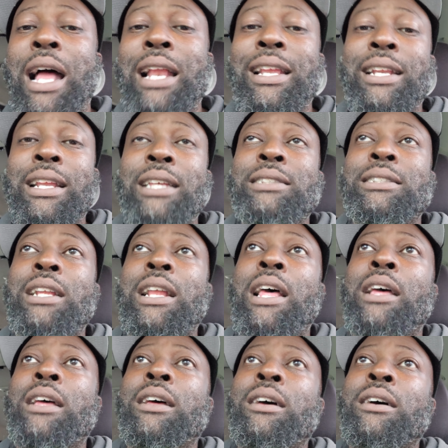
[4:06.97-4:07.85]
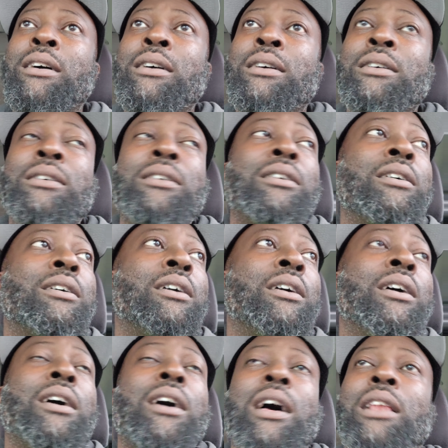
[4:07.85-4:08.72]
holidays that I uh,
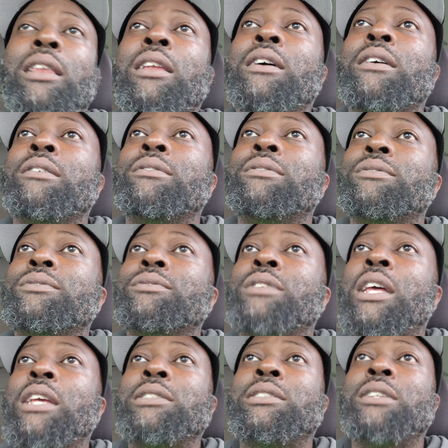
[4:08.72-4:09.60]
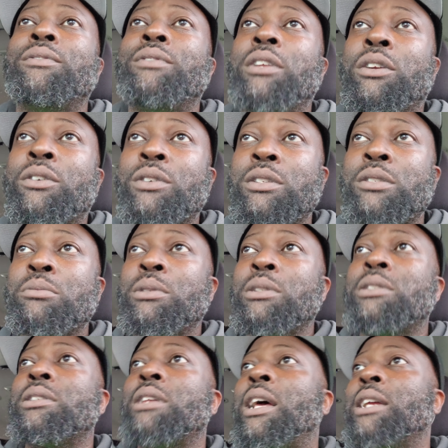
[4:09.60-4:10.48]
I love. Thanksgiving and
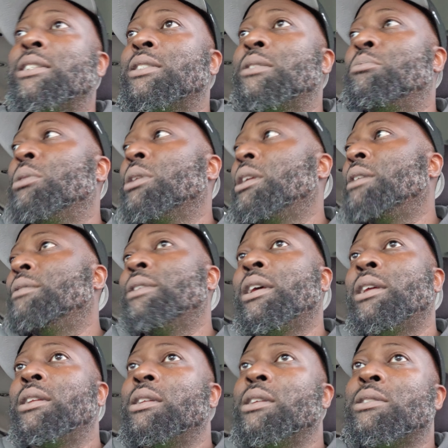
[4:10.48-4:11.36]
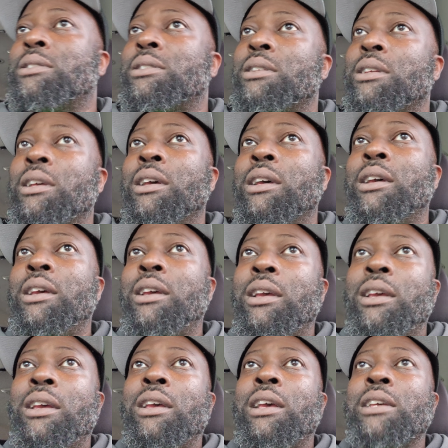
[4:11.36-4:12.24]
Christmas. I just believe that it's
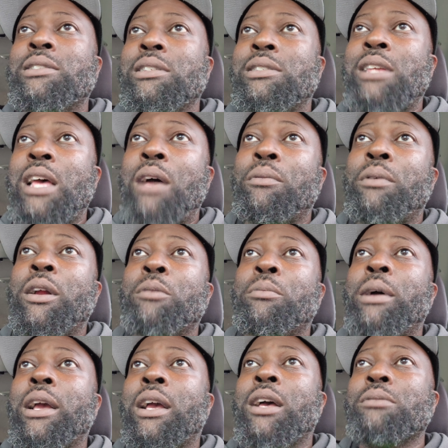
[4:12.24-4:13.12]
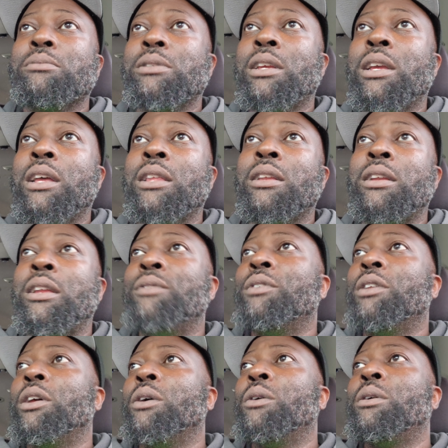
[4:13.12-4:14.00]
it's a time where everybody comes together.
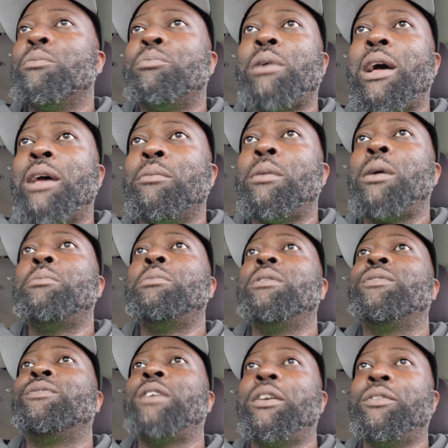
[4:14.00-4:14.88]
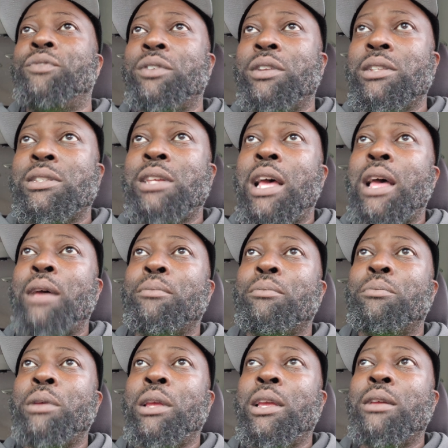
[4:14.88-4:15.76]
Even though it probably might be fake for the
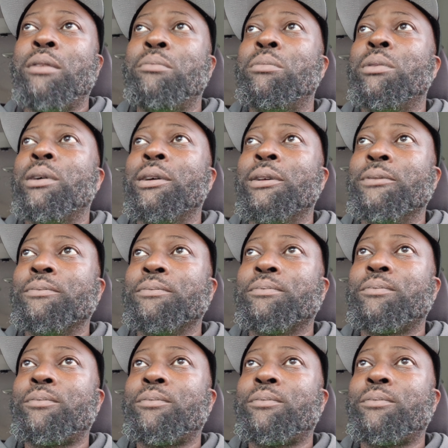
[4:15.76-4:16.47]
time being, but